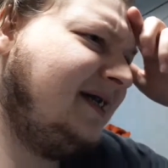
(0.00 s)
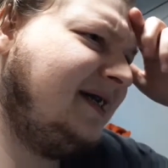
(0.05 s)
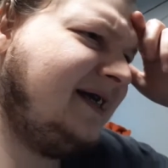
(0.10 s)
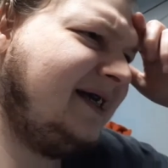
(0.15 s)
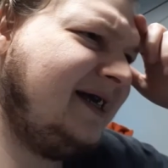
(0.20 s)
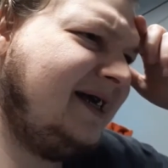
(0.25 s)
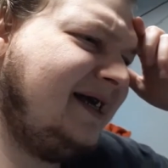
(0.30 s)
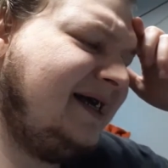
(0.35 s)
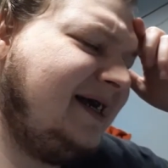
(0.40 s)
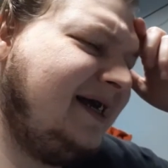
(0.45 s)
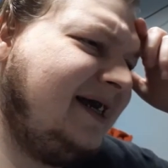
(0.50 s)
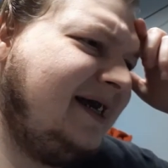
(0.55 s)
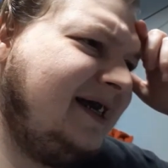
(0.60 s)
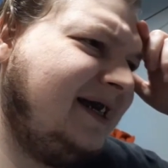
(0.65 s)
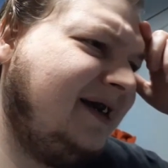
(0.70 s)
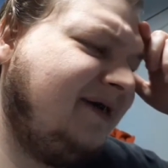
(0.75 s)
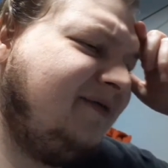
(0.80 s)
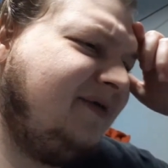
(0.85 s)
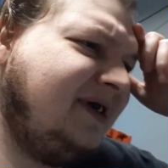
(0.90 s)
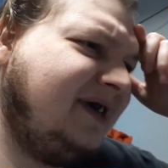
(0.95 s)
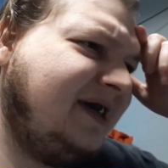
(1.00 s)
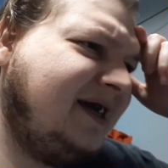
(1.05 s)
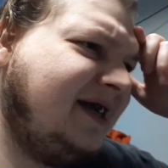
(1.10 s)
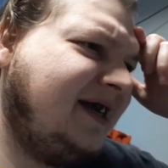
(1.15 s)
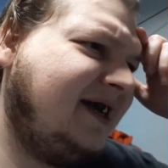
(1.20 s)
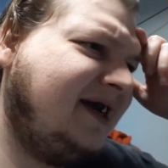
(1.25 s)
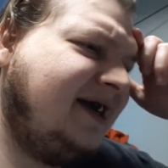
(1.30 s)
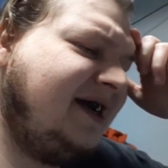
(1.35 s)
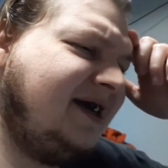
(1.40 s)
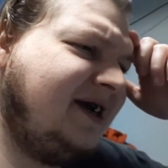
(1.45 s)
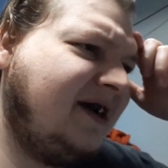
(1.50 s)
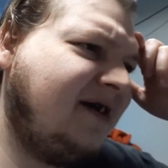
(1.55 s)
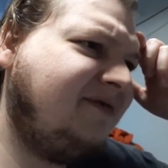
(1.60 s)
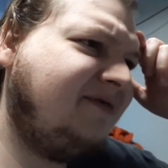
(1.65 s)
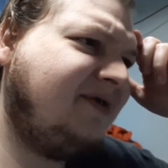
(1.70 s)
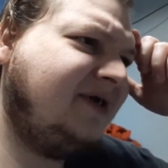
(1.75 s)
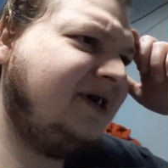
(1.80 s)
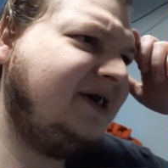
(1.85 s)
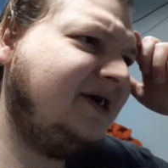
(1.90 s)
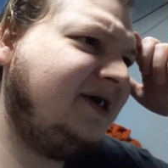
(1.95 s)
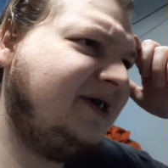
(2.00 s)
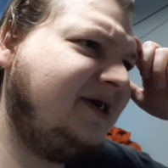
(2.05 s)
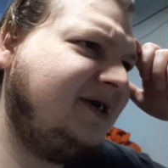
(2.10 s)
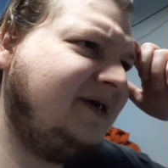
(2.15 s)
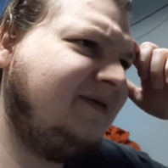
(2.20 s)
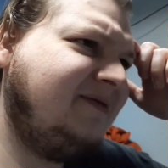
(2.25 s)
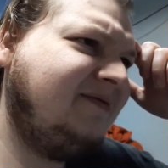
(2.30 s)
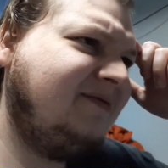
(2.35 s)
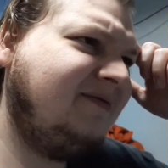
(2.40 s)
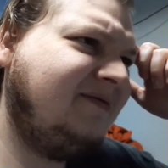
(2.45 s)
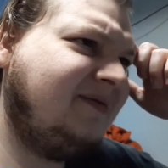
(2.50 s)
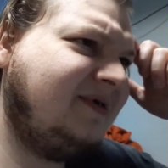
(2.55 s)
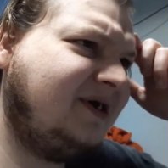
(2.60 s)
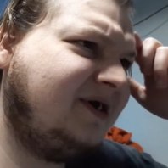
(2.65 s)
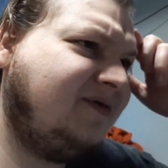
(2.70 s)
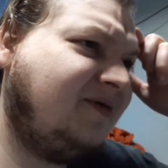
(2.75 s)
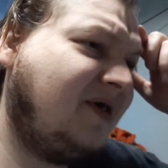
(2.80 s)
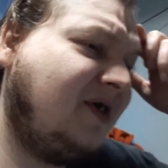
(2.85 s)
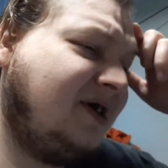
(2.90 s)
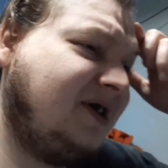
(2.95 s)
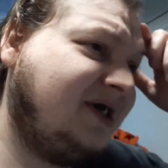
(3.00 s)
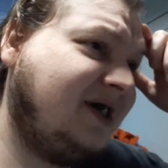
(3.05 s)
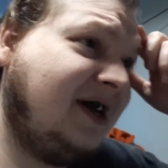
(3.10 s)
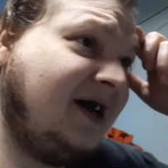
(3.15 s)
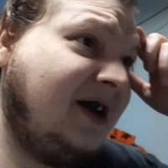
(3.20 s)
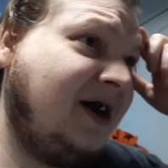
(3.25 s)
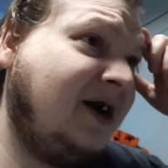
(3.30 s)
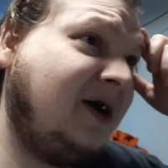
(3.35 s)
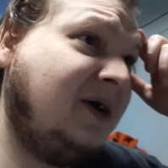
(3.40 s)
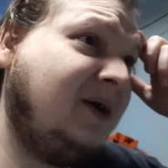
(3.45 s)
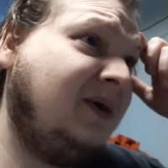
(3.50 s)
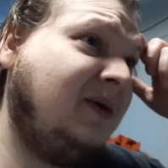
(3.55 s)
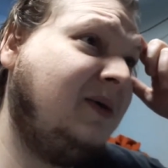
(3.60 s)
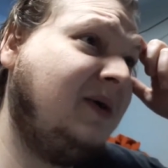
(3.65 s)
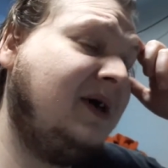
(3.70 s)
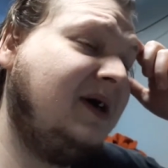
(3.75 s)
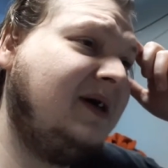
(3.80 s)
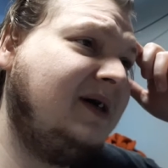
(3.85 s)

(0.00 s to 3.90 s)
that it didn't even get any coverage, as far as I know.